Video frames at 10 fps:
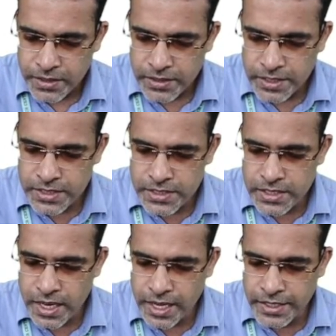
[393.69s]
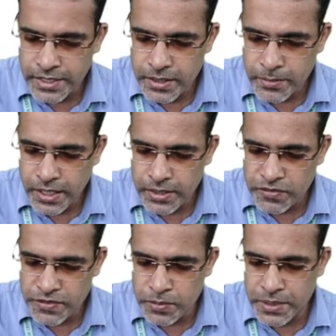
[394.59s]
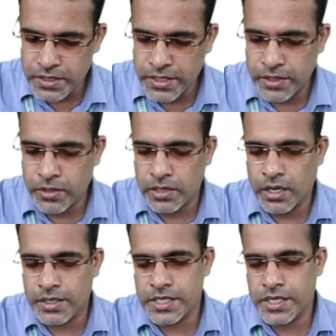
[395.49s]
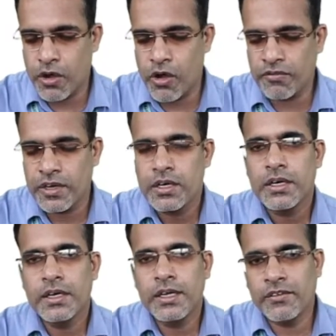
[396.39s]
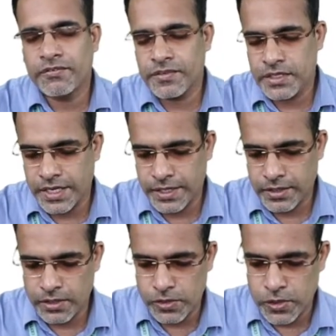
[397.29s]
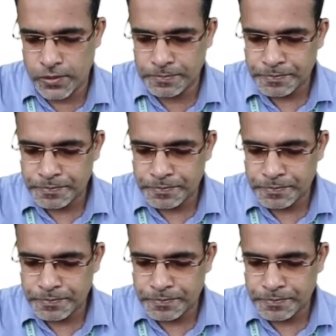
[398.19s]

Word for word: That is the anterior branch of superior thyroid artery of left side also.